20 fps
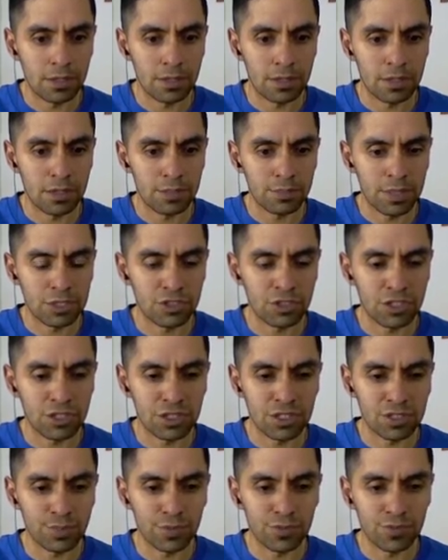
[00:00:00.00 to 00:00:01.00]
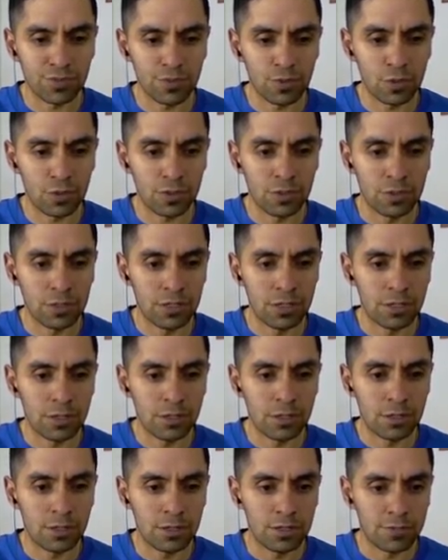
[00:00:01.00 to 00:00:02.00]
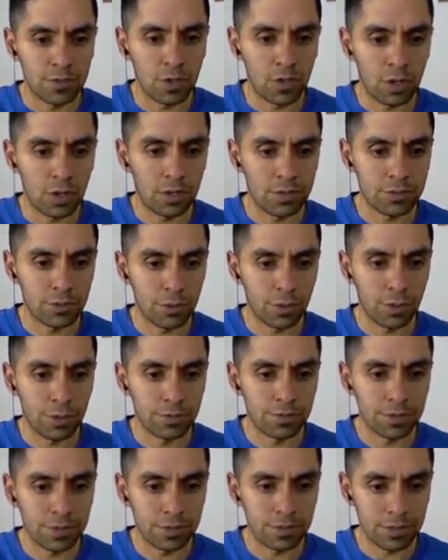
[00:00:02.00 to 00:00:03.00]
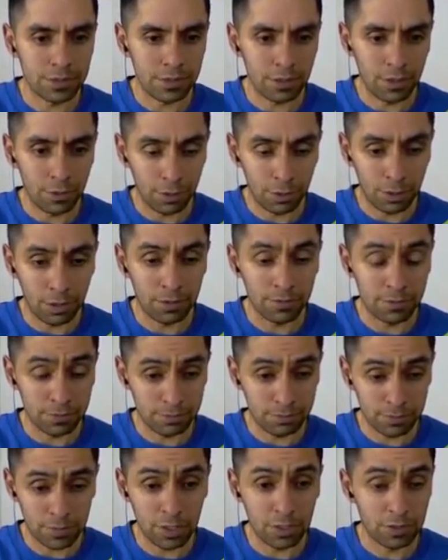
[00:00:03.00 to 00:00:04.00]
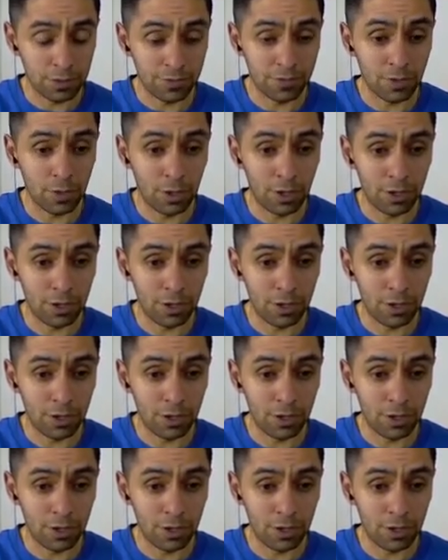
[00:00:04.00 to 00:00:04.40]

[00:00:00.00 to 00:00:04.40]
and I mentioned this before, if you hover over the if you